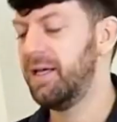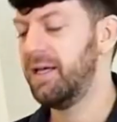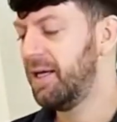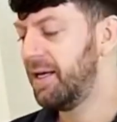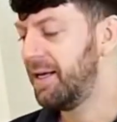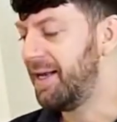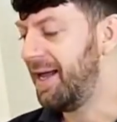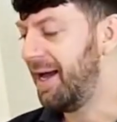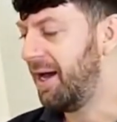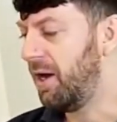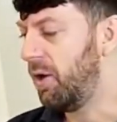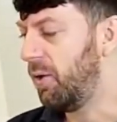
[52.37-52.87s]

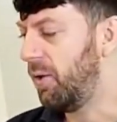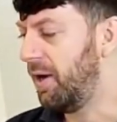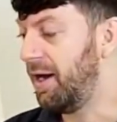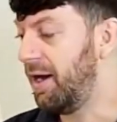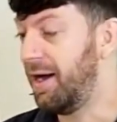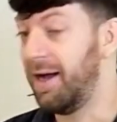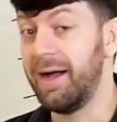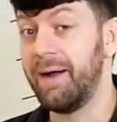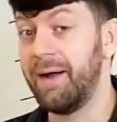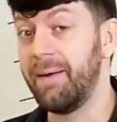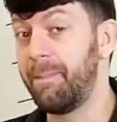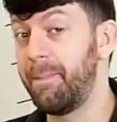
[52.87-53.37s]

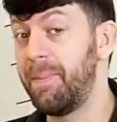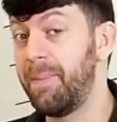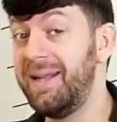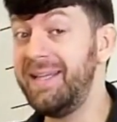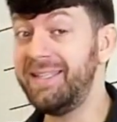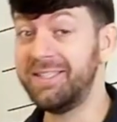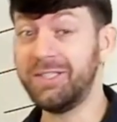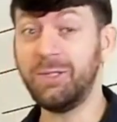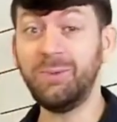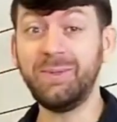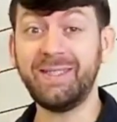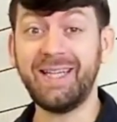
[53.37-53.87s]
Now, please
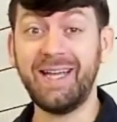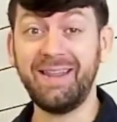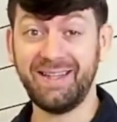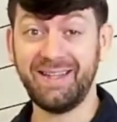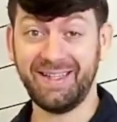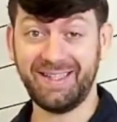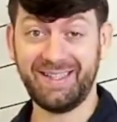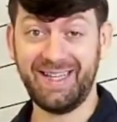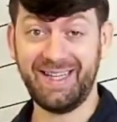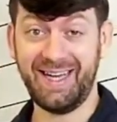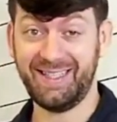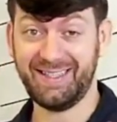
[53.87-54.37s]
don't take
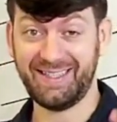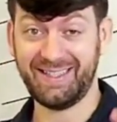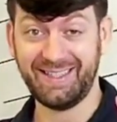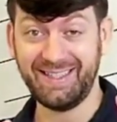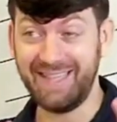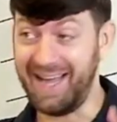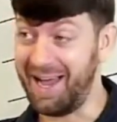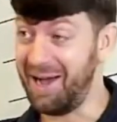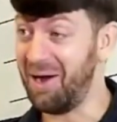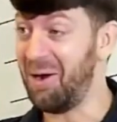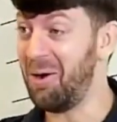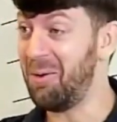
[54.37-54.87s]
this test
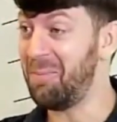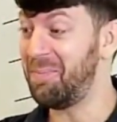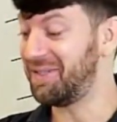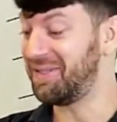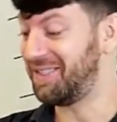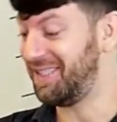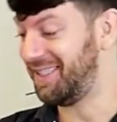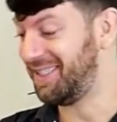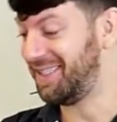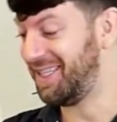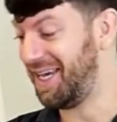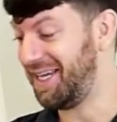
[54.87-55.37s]
now because
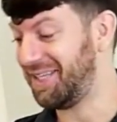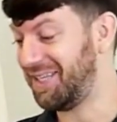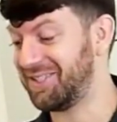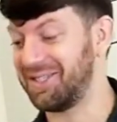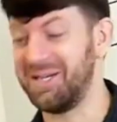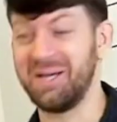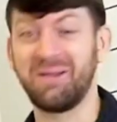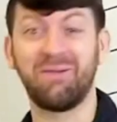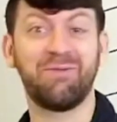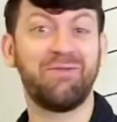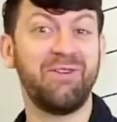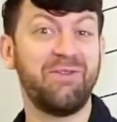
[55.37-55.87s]
it takes
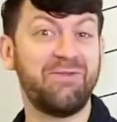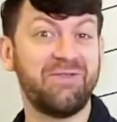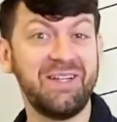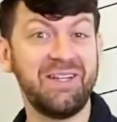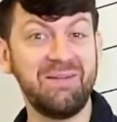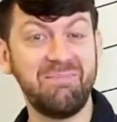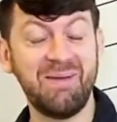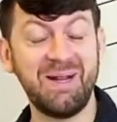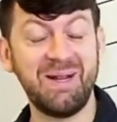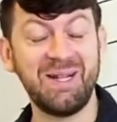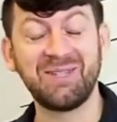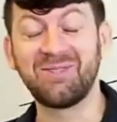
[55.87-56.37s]
either 15
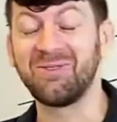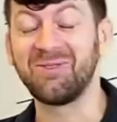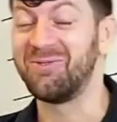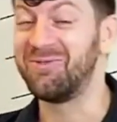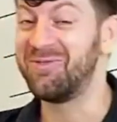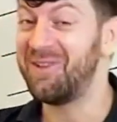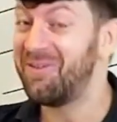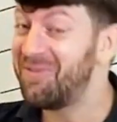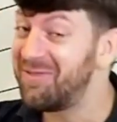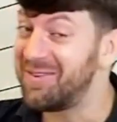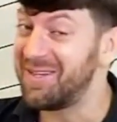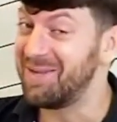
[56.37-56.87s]
minutes or
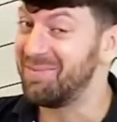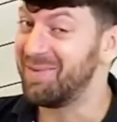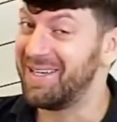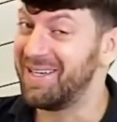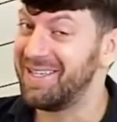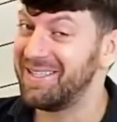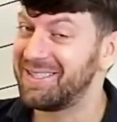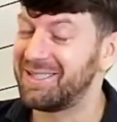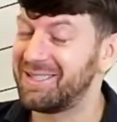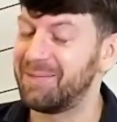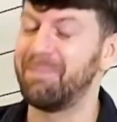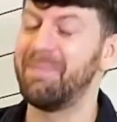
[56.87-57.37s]
50
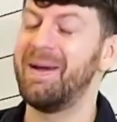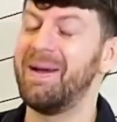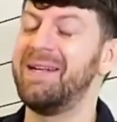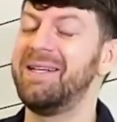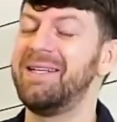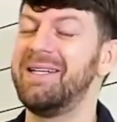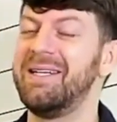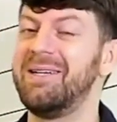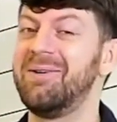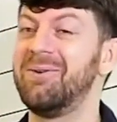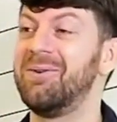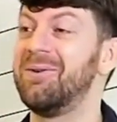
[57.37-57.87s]
minutes,
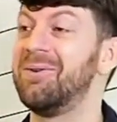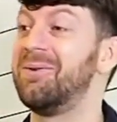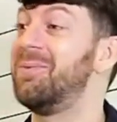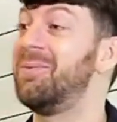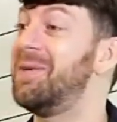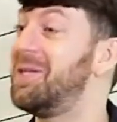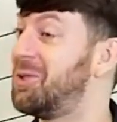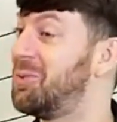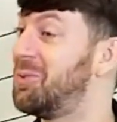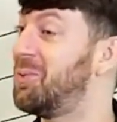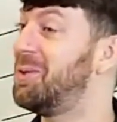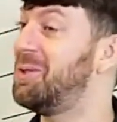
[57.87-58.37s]
depending on
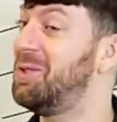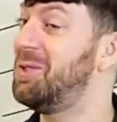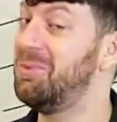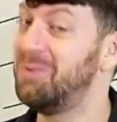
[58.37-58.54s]
which one you